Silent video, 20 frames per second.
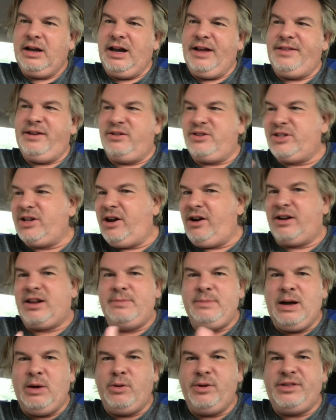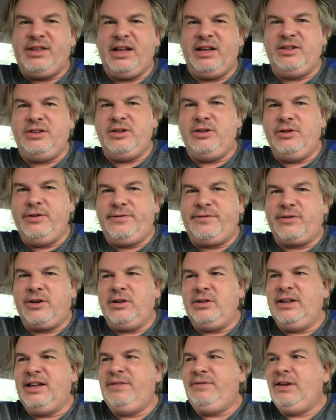they're talking about what they do for a
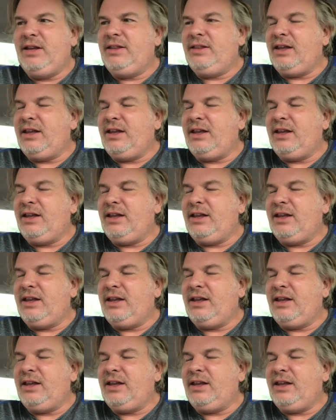living.